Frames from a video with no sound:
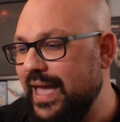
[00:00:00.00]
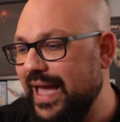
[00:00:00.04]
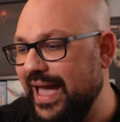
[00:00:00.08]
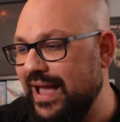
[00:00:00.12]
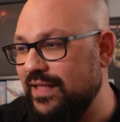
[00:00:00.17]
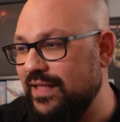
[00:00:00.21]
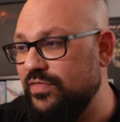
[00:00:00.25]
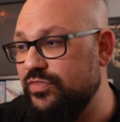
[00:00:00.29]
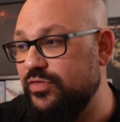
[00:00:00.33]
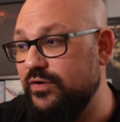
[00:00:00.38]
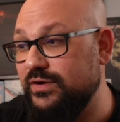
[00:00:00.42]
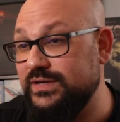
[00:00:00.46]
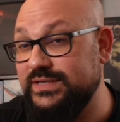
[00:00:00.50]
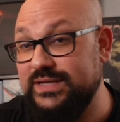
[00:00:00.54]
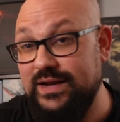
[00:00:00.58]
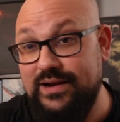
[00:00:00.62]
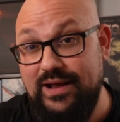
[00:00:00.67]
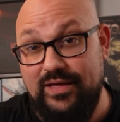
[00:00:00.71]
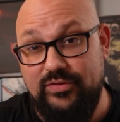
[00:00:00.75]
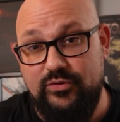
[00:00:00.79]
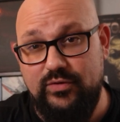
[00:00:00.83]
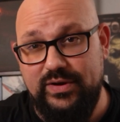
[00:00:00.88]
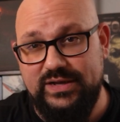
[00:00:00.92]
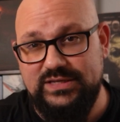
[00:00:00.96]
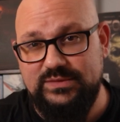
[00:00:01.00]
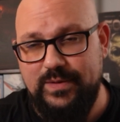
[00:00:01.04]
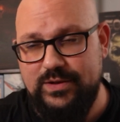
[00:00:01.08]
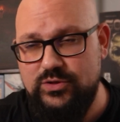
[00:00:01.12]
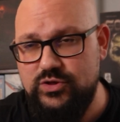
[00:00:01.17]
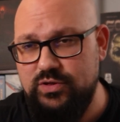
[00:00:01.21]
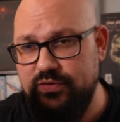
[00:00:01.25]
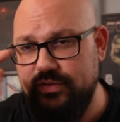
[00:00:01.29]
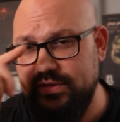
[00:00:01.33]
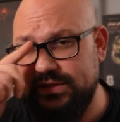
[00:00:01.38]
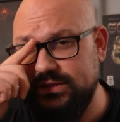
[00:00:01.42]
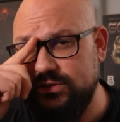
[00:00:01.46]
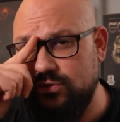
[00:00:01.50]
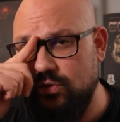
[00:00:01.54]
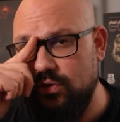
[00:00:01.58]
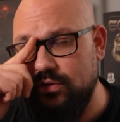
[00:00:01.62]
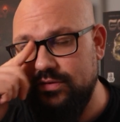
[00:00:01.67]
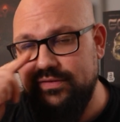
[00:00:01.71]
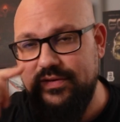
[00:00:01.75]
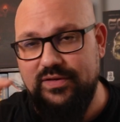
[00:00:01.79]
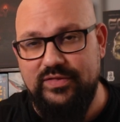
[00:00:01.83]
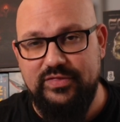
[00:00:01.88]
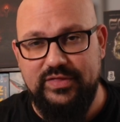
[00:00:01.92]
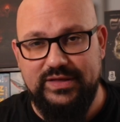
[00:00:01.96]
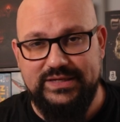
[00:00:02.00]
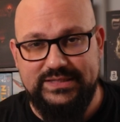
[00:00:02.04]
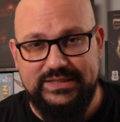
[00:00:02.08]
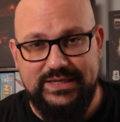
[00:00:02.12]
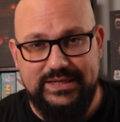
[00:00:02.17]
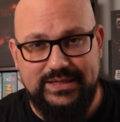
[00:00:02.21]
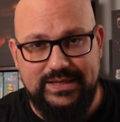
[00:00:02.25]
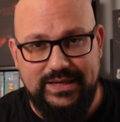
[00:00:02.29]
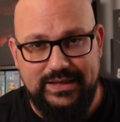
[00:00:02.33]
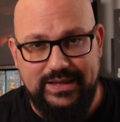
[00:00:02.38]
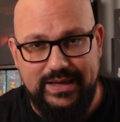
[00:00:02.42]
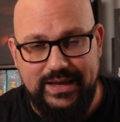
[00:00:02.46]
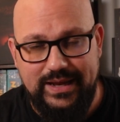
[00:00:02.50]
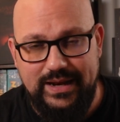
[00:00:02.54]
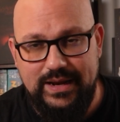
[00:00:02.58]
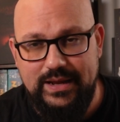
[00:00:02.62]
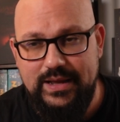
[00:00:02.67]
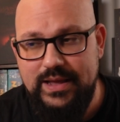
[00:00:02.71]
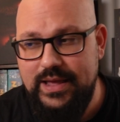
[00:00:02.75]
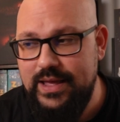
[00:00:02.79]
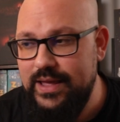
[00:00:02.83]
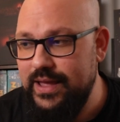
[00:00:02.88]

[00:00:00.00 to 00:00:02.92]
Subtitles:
And there's another expansion that's called the Citadel,